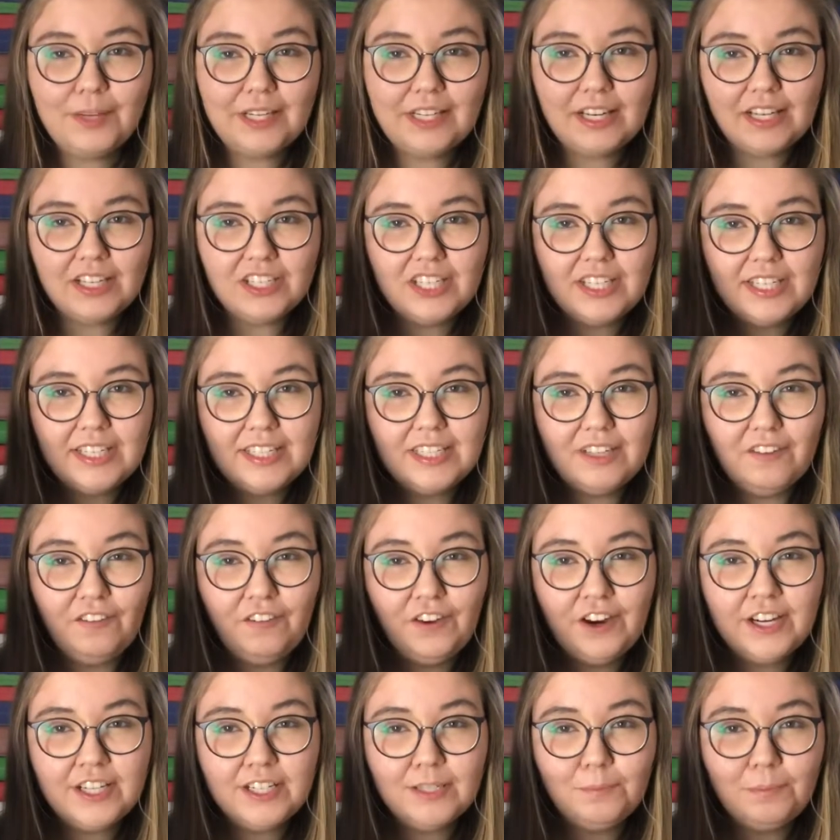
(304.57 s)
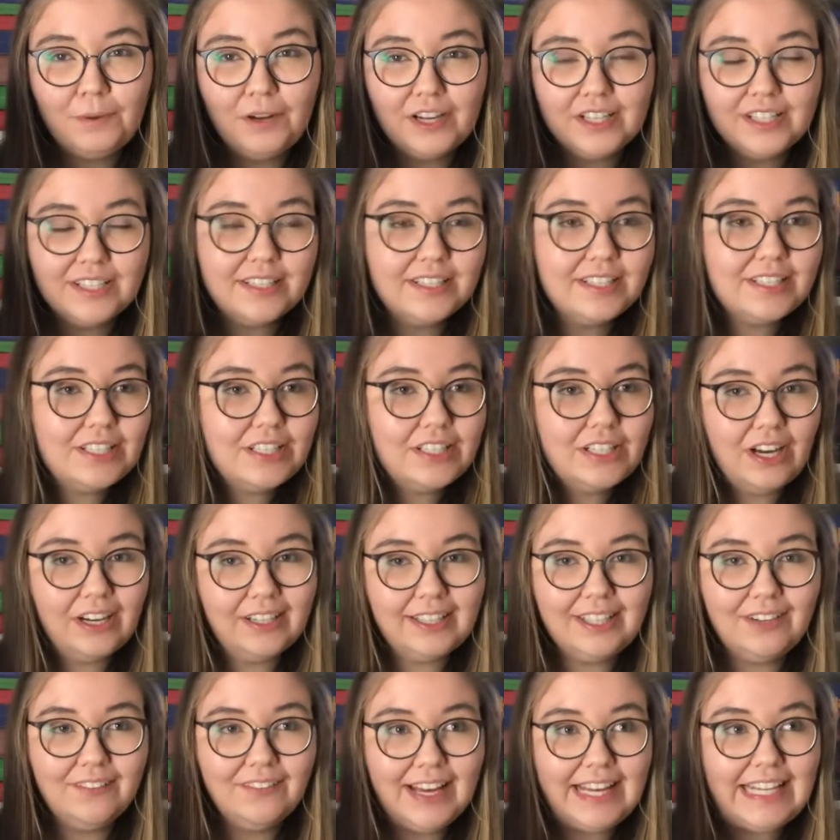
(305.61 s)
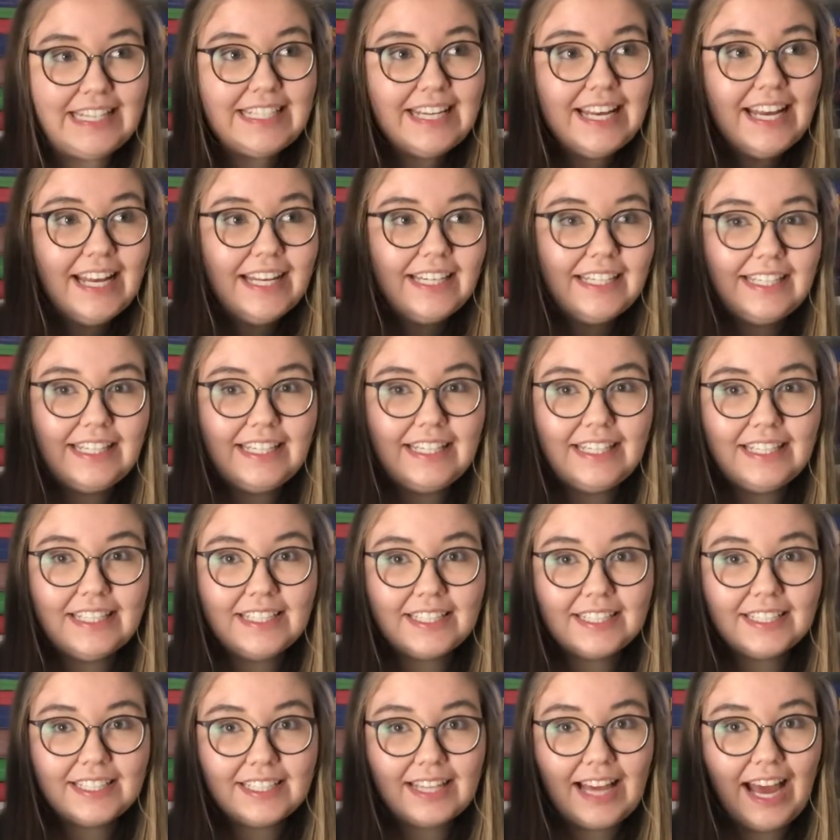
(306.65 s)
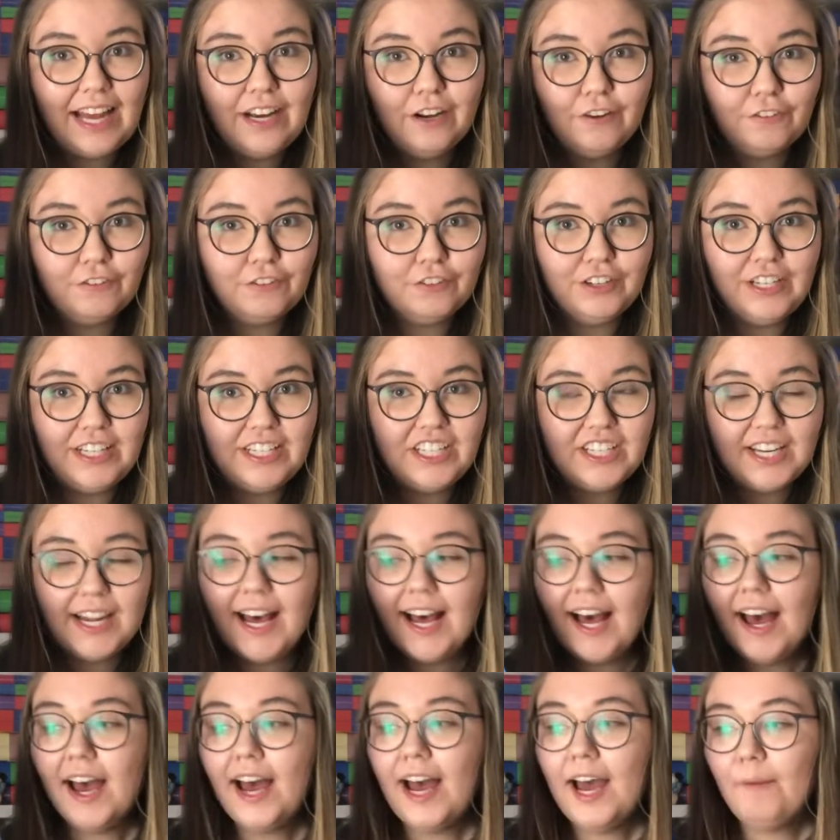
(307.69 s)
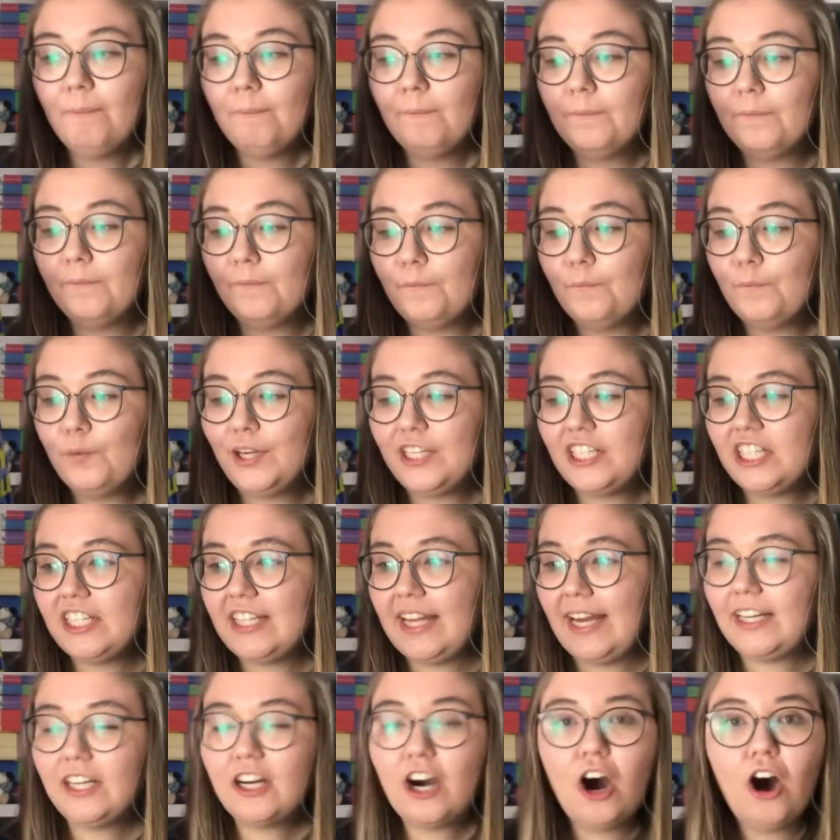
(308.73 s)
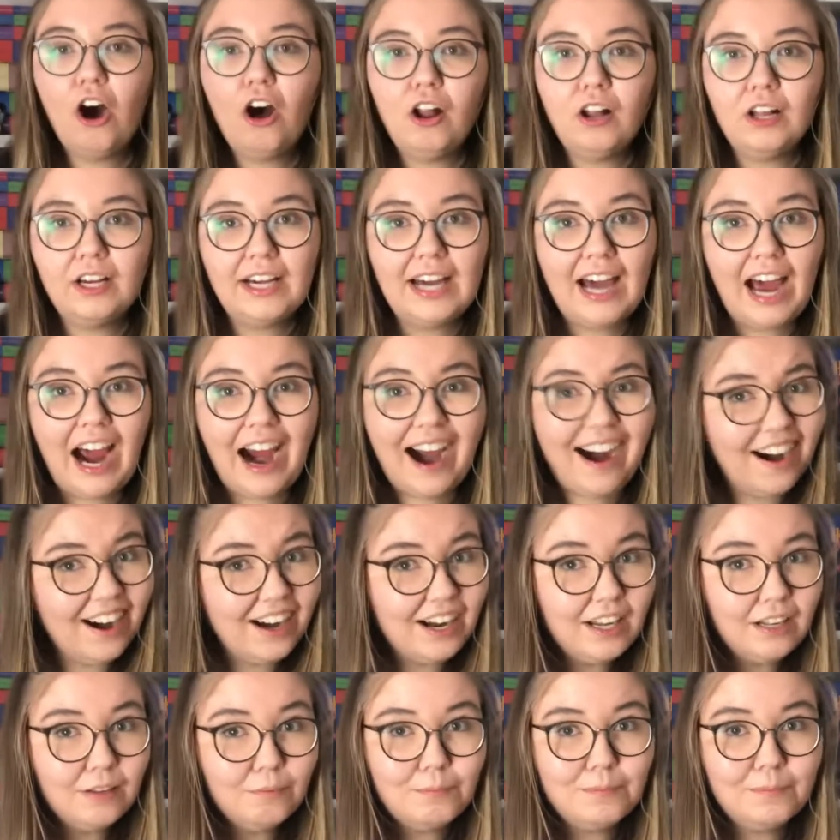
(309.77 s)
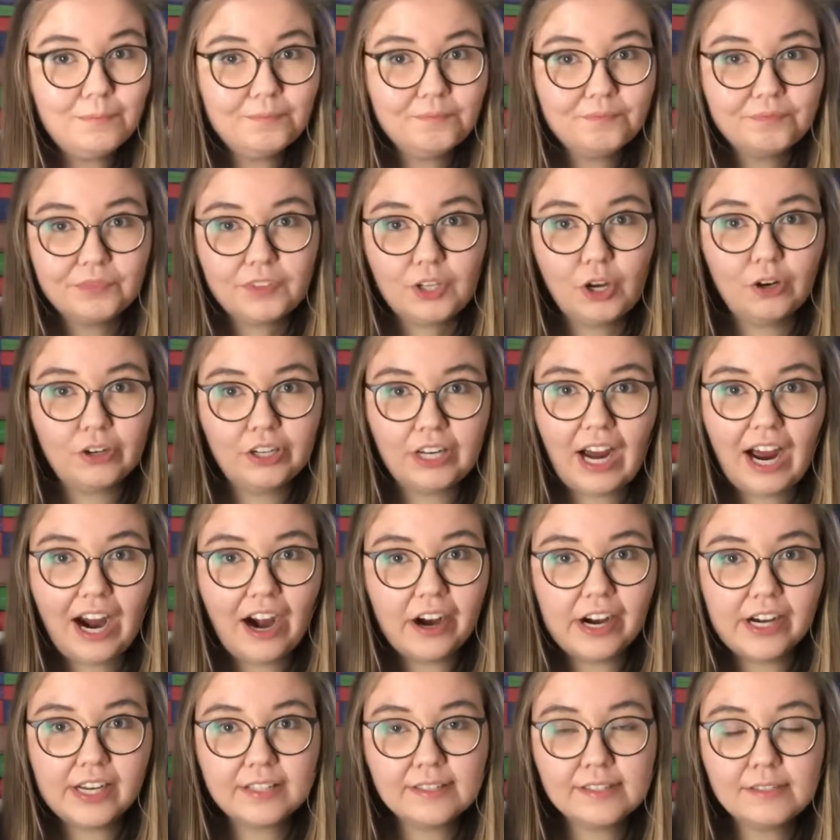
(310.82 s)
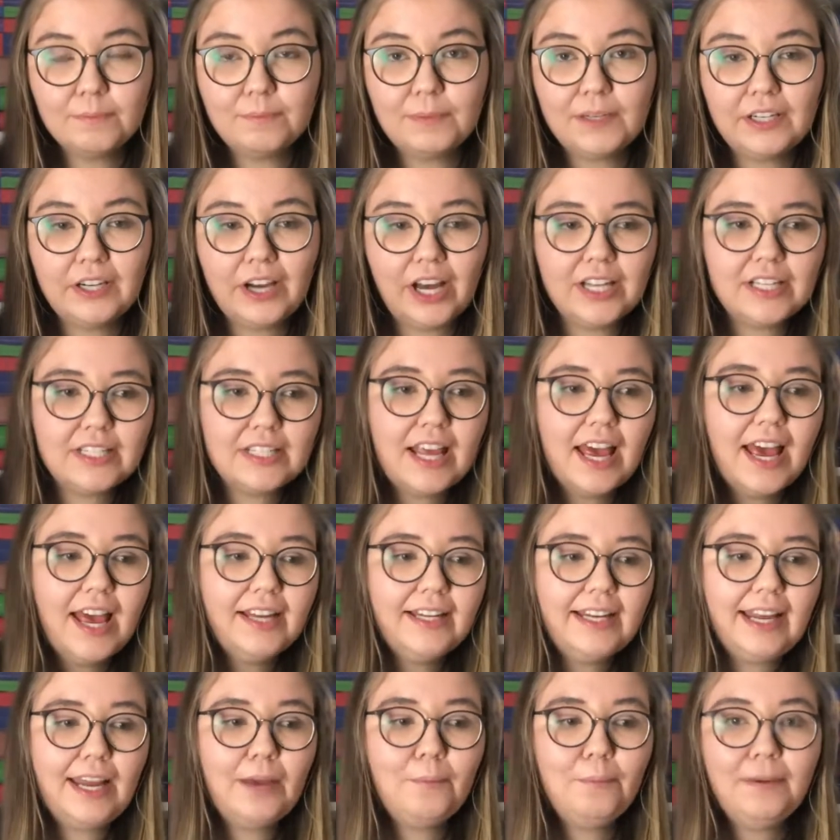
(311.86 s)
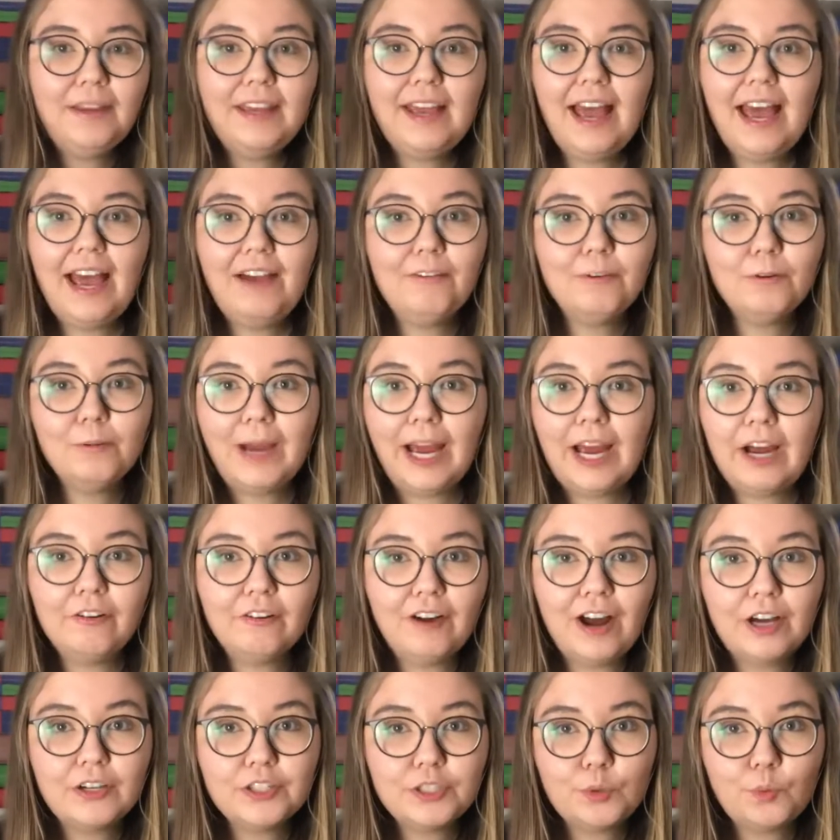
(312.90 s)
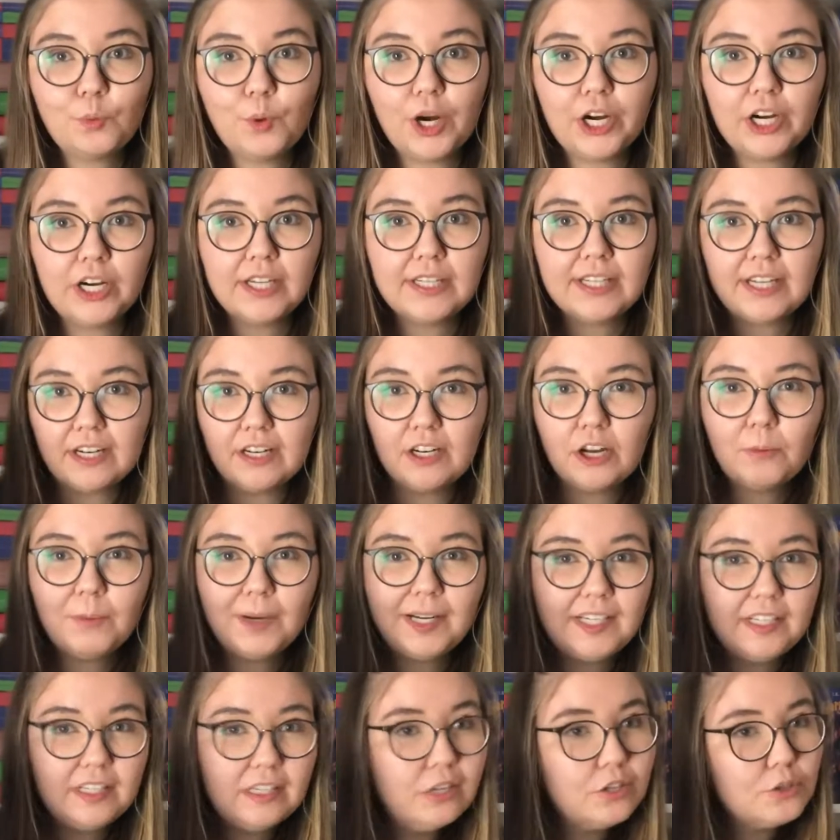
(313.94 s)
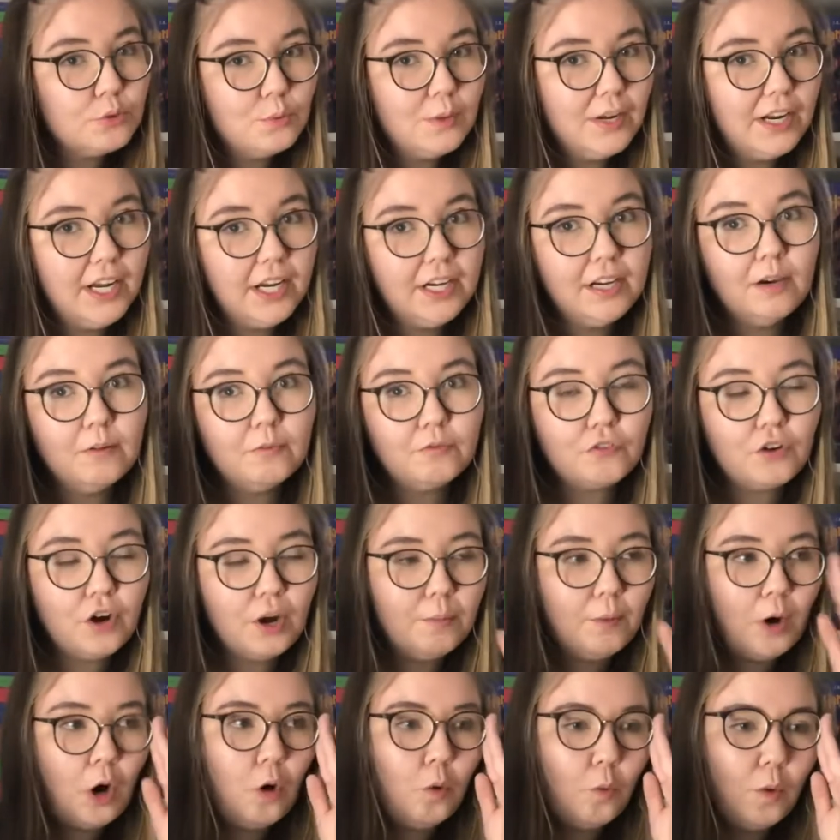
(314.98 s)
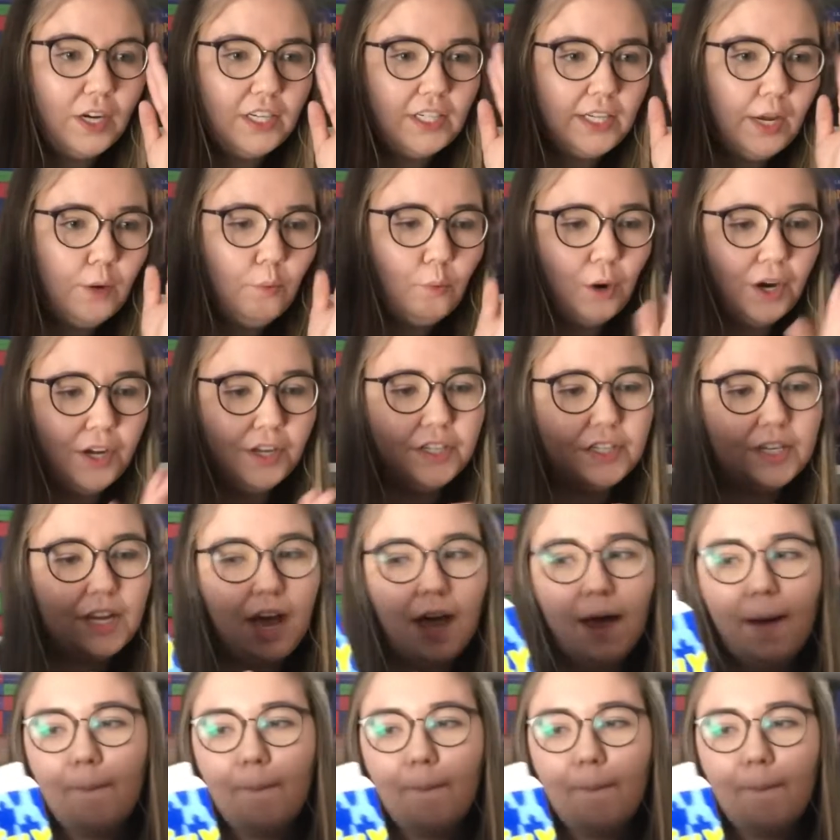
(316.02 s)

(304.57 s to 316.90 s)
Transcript: because she is the first person to document this kind of creature, which they call Carl or Carls, because they appear everywhere around the world and nobody knows where they come from or what they want.